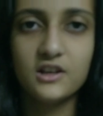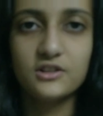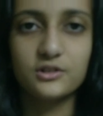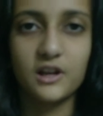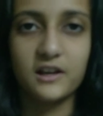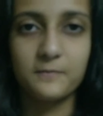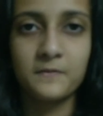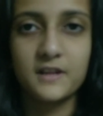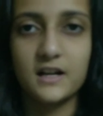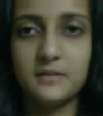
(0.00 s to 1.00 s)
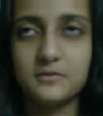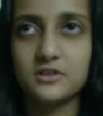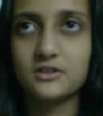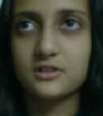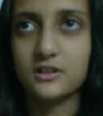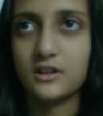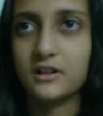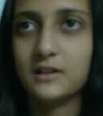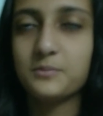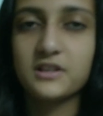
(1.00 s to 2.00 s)
So like I'm just
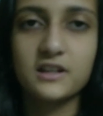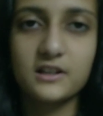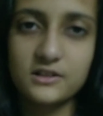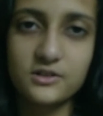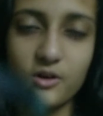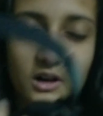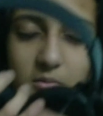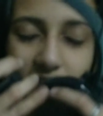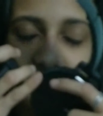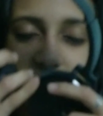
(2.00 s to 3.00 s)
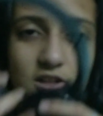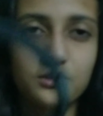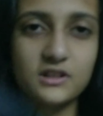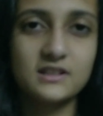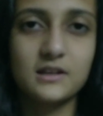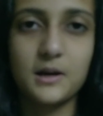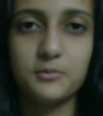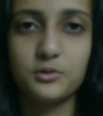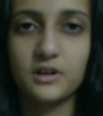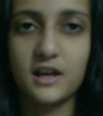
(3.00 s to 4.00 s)
lip syncing a song, I'm listening to this and
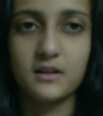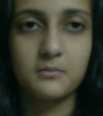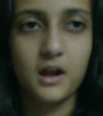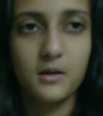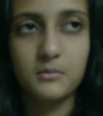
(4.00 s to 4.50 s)
I'm doing like